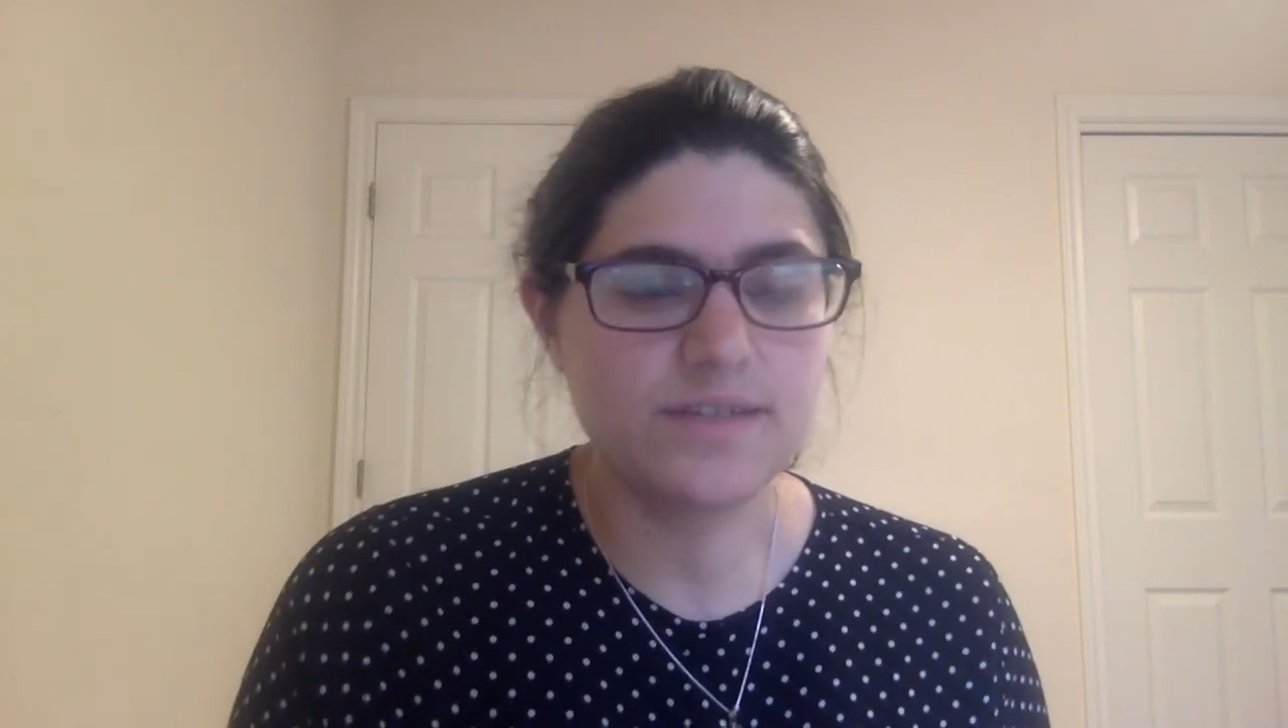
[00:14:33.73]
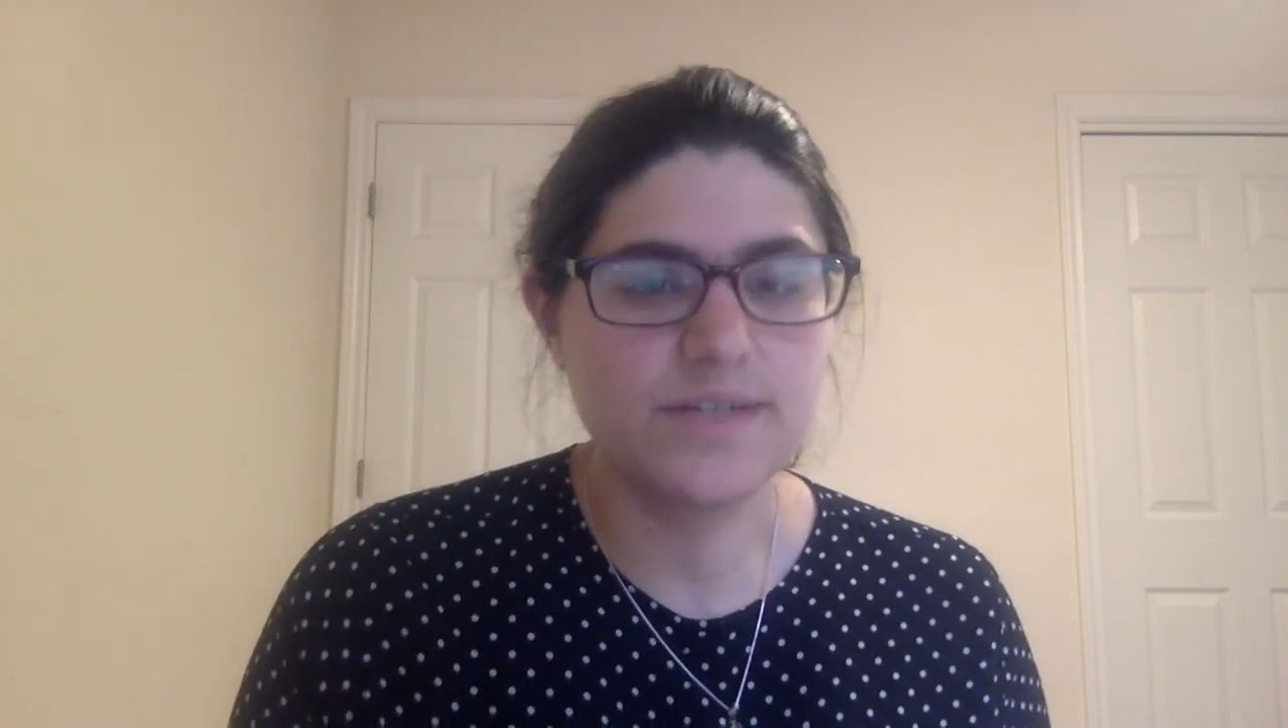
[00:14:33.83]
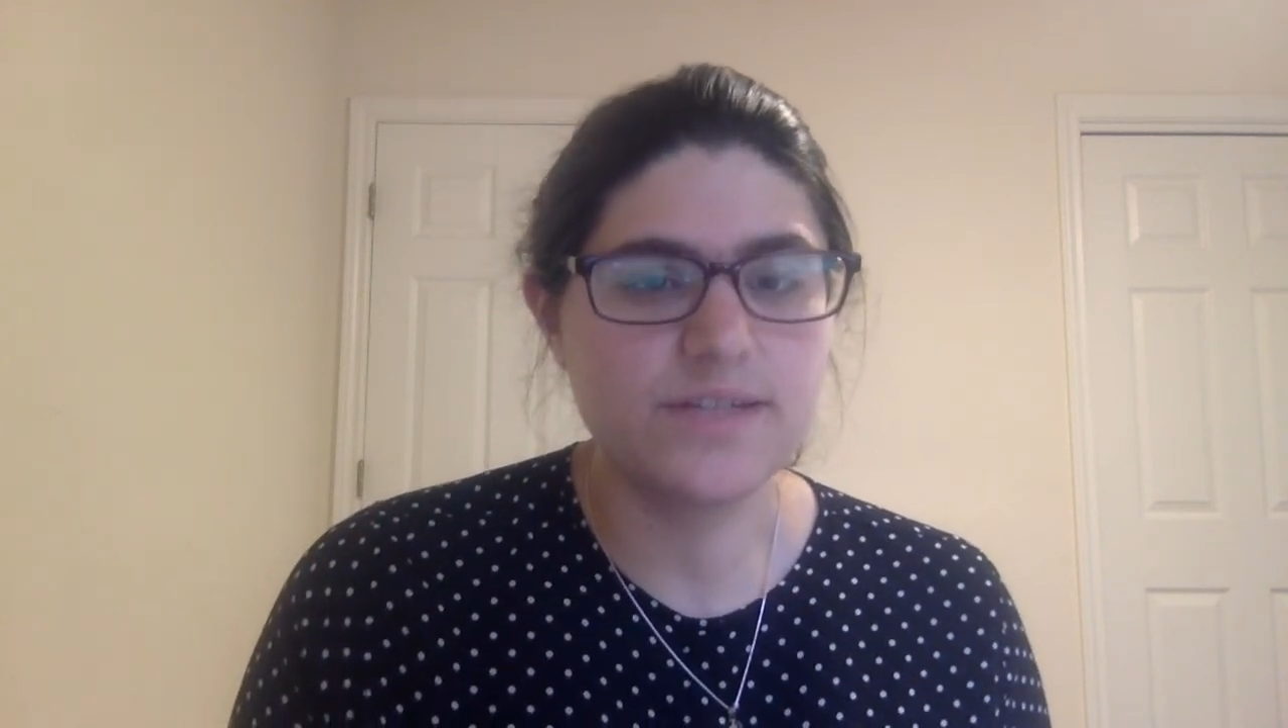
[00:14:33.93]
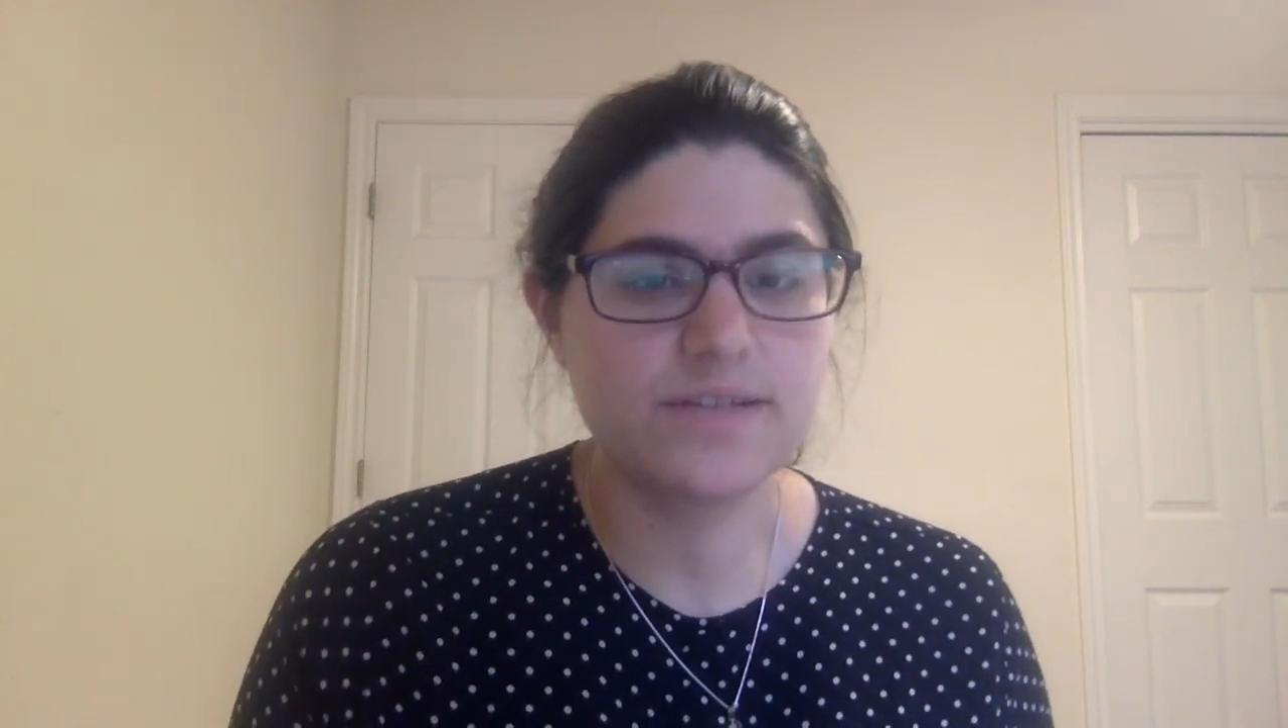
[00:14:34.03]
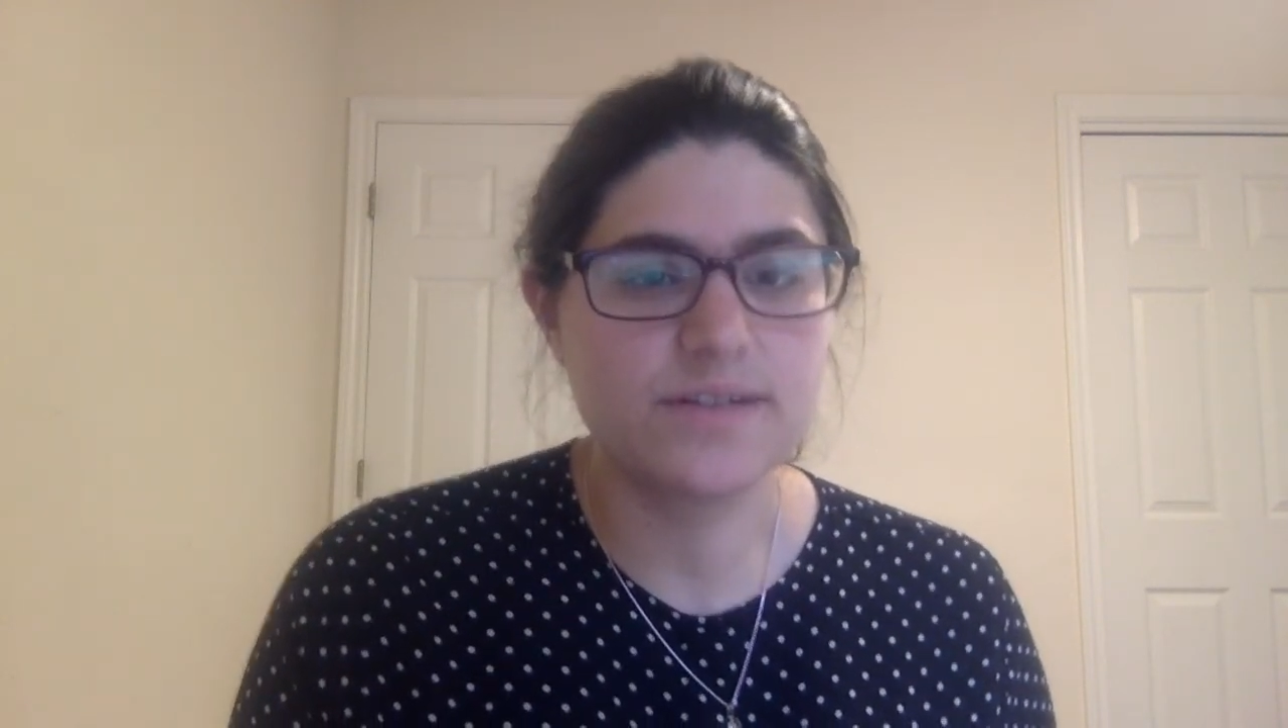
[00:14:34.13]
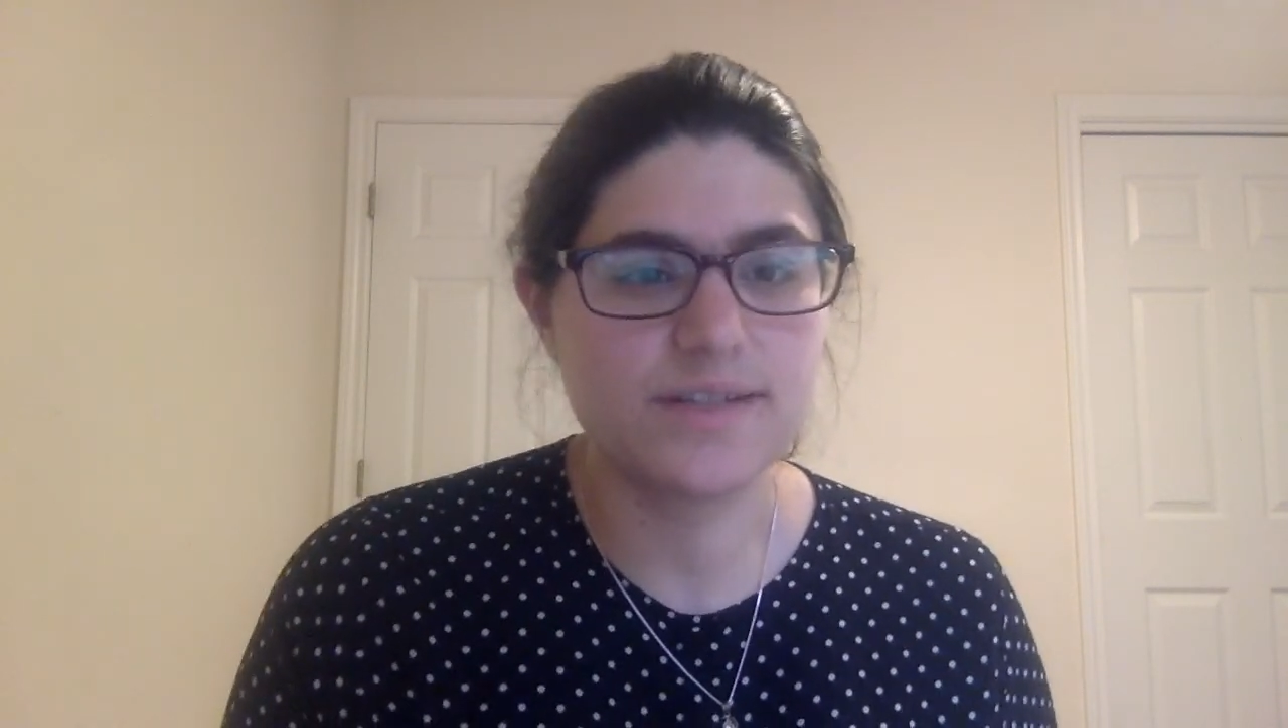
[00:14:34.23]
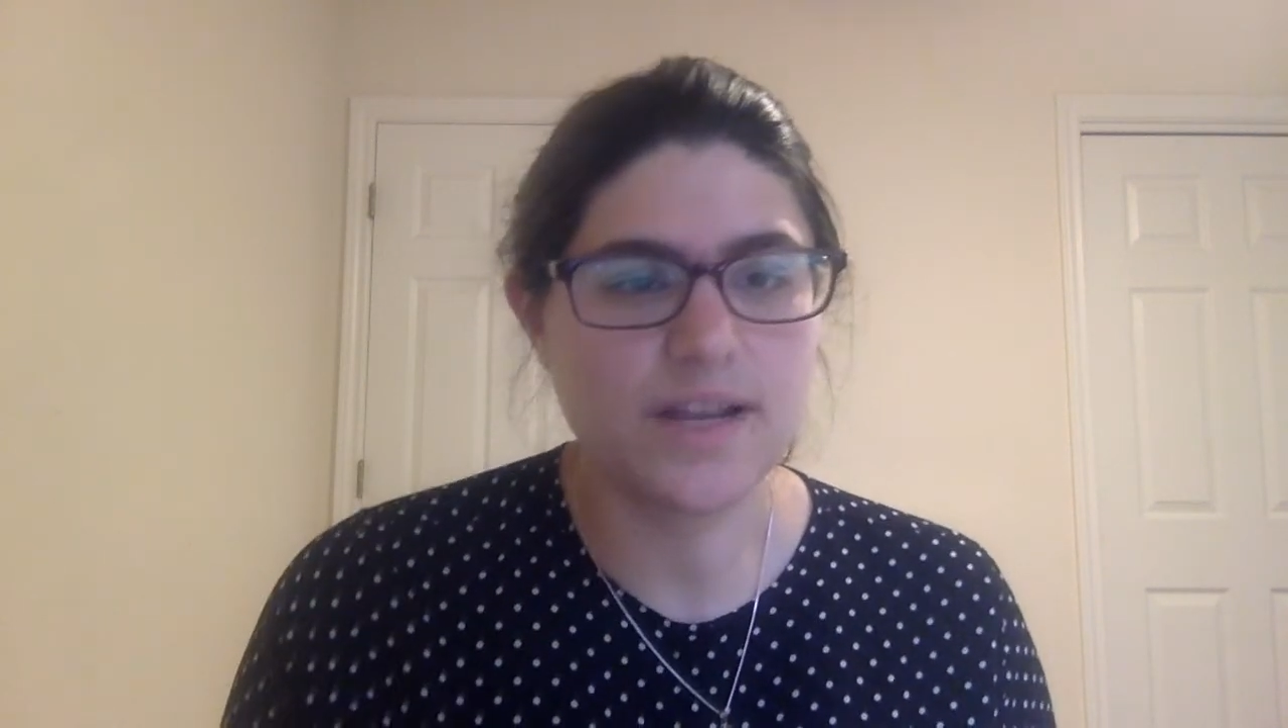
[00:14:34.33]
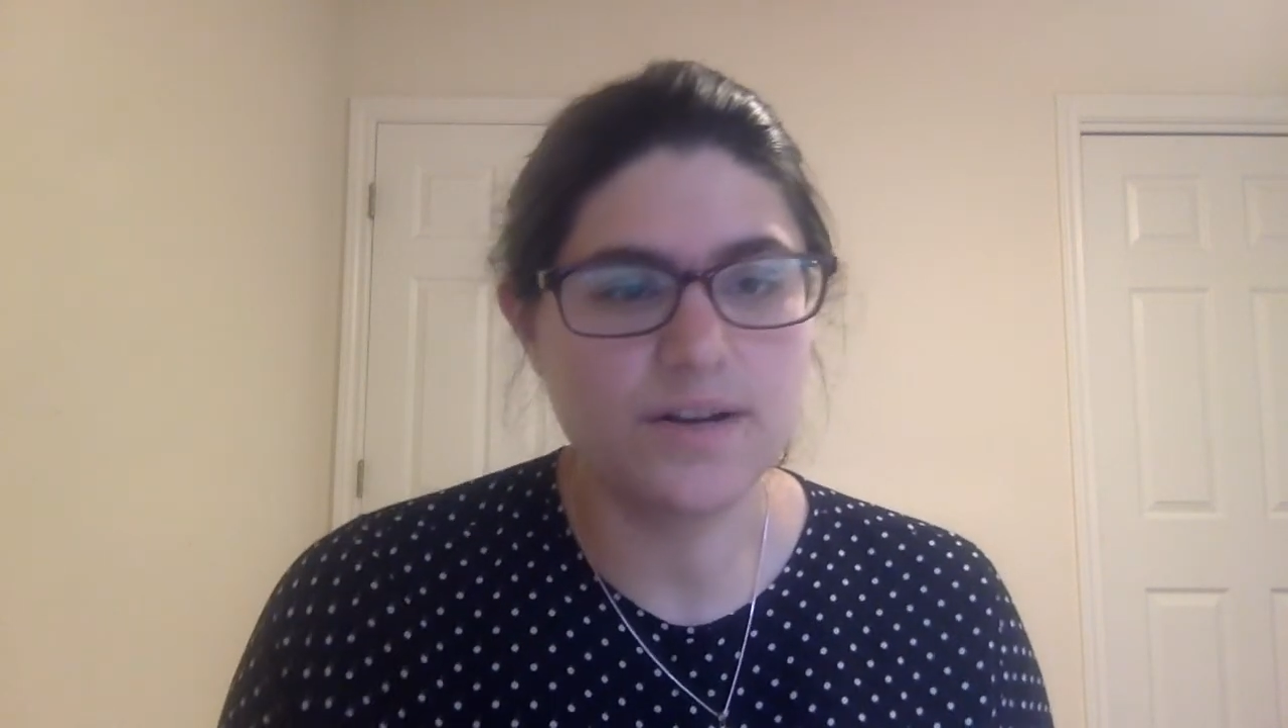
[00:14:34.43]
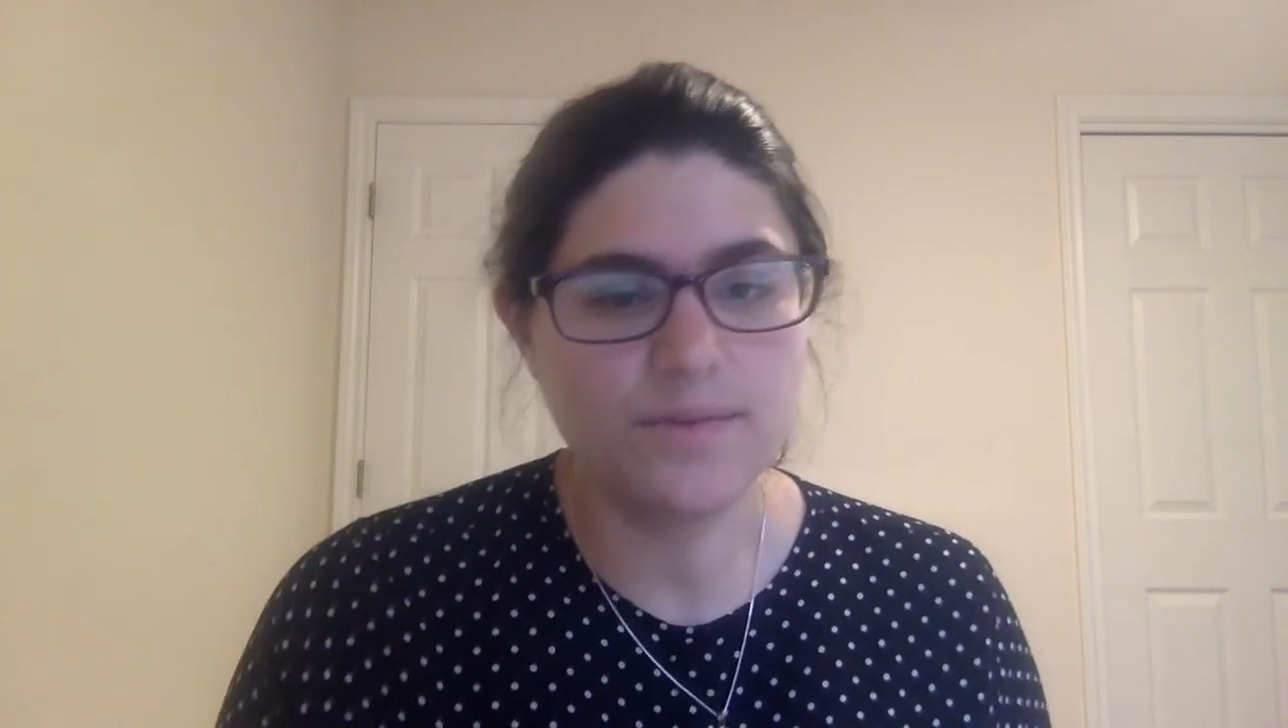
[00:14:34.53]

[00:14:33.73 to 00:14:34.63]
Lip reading: Resource Center